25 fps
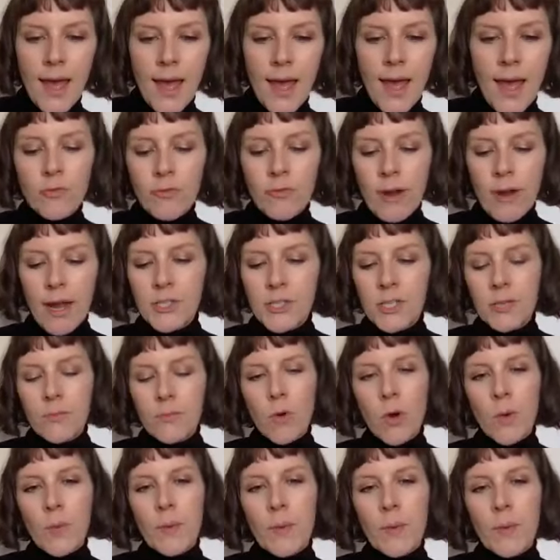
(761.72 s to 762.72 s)
And
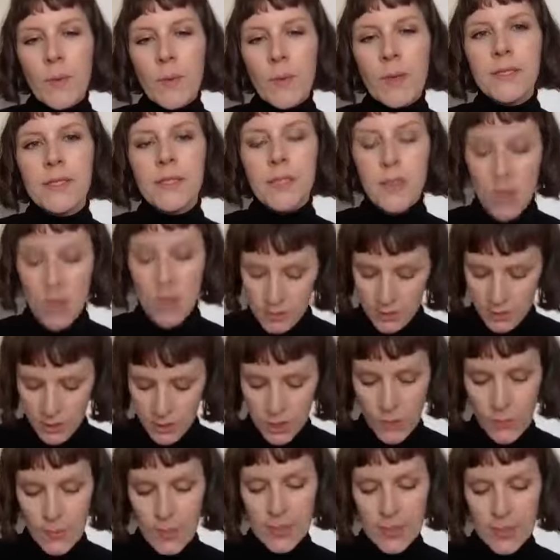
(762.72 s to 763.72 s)
gradually, what we're going to
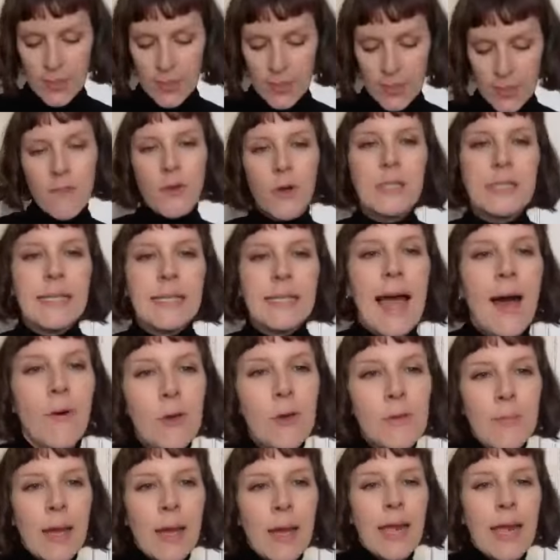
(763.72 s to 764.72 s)
start to do is, I've got a
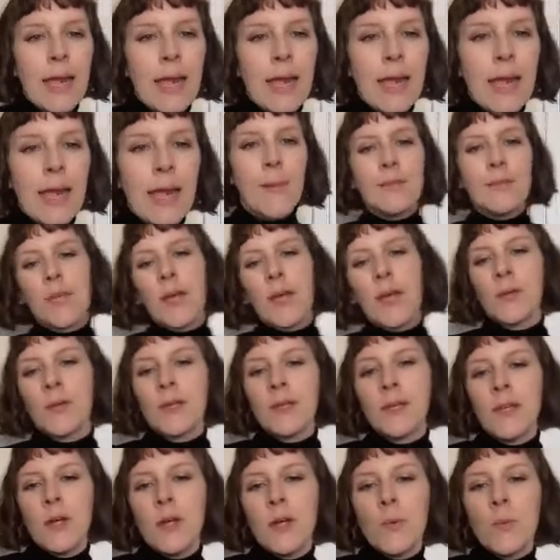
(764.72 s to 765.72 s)
towel on my lap. So
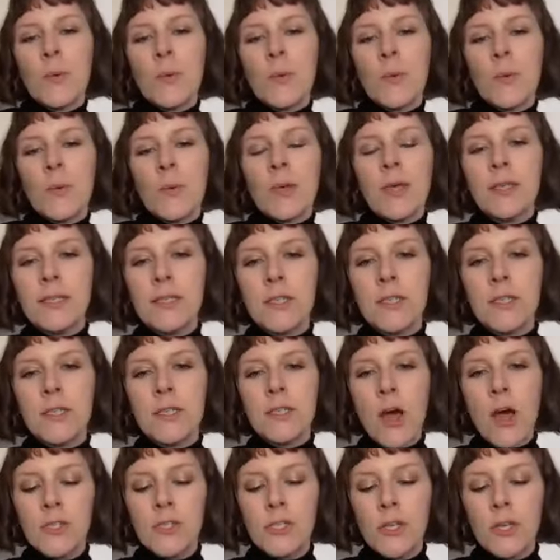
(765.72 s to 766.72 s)
we're going to
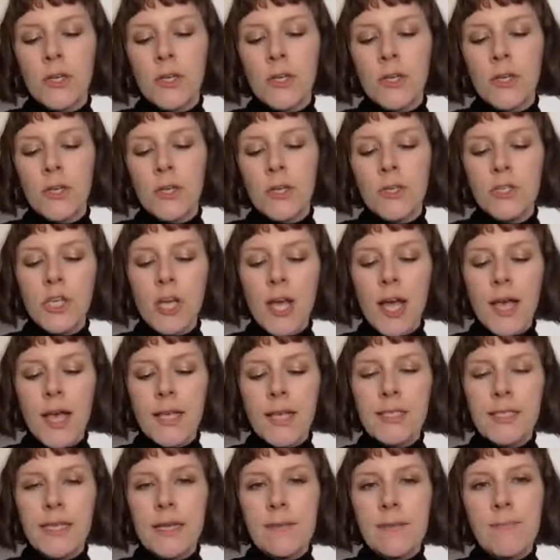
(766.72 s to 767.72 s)
start to
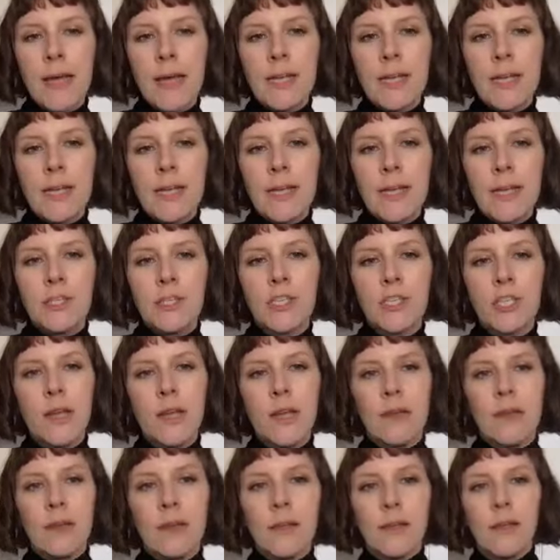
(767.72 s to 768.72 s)
just imagine
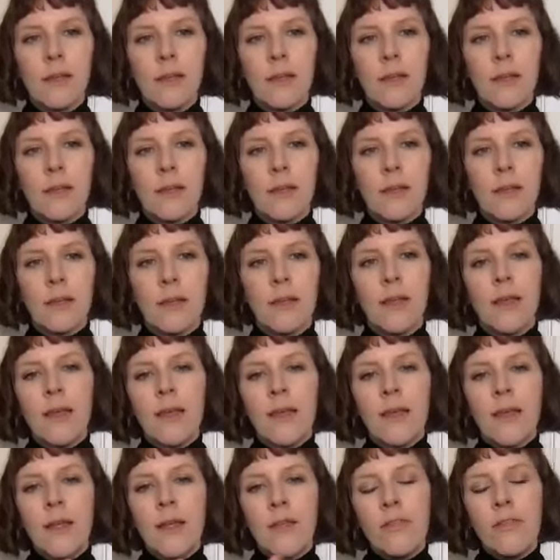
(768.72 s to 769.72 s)

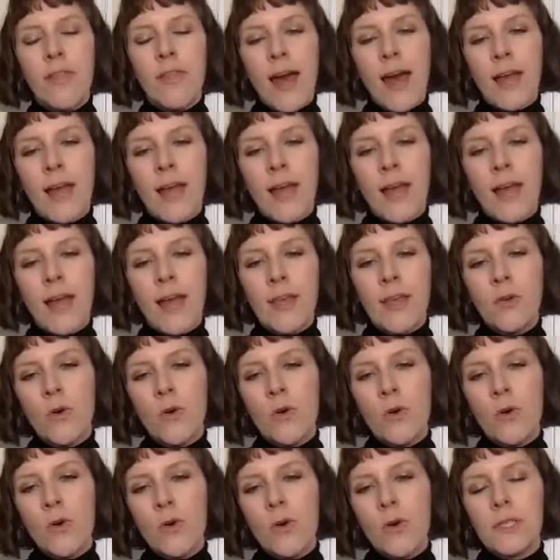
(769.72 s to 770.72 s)
that
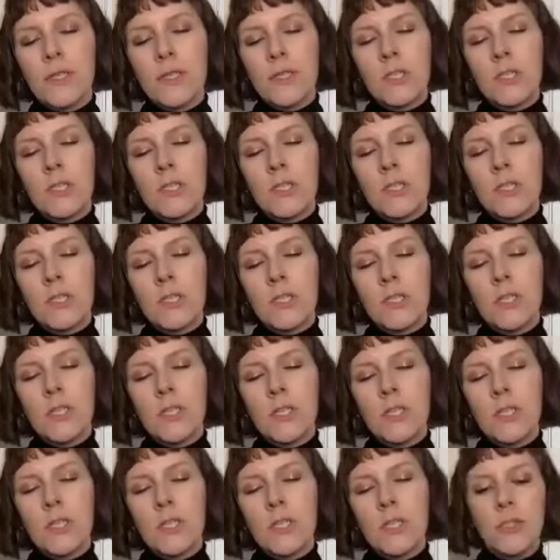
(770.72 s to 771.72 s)
you're
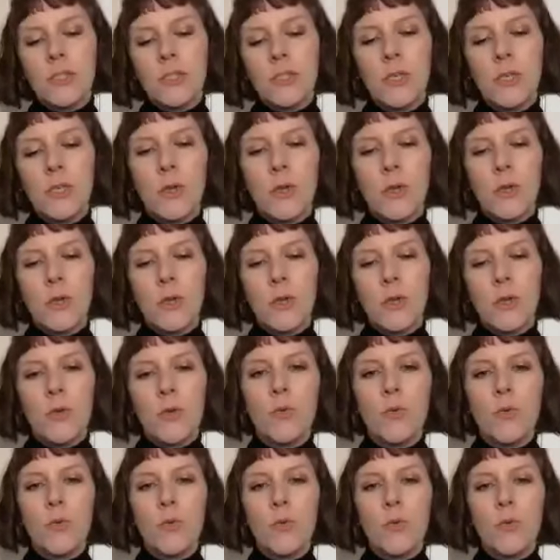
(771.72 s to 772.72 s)
starting to
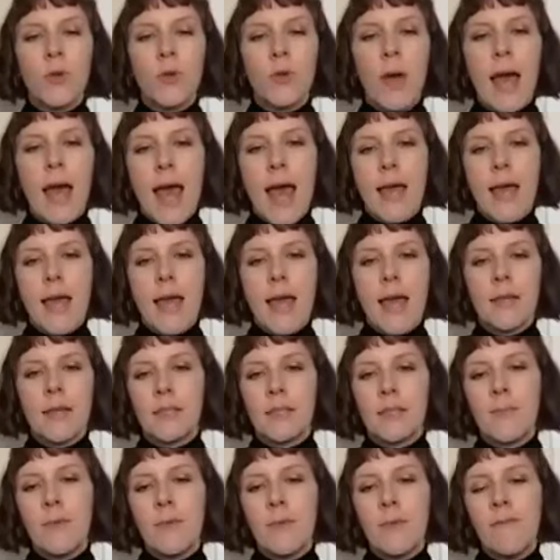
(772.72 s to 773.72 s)
wash your
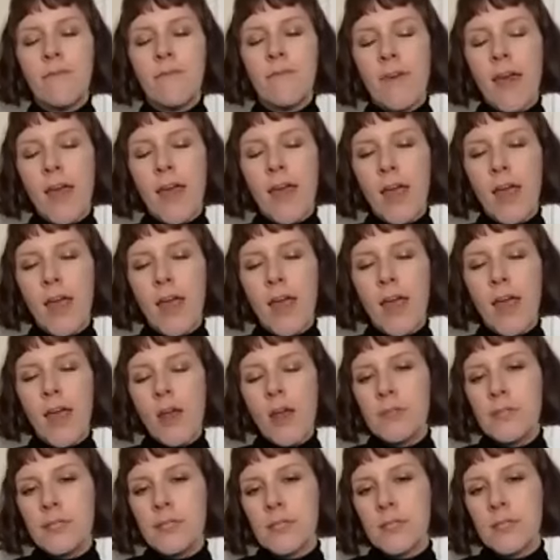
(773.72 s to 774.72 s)
hands, but
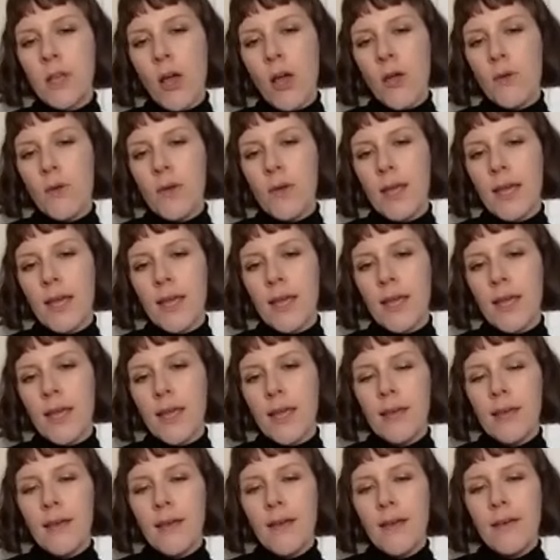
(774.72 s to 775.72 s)
very
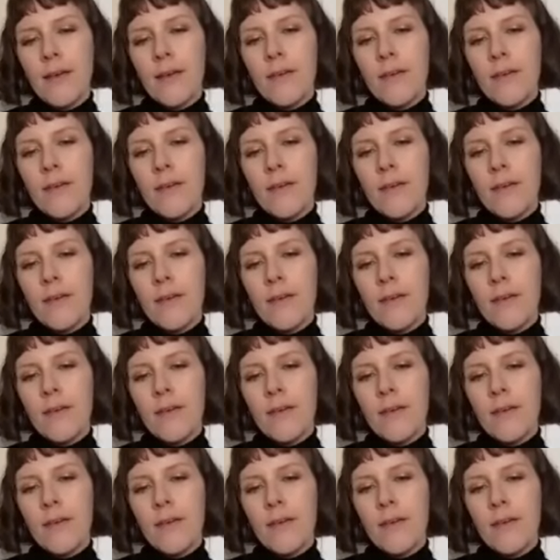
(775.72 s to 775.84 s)
slowly,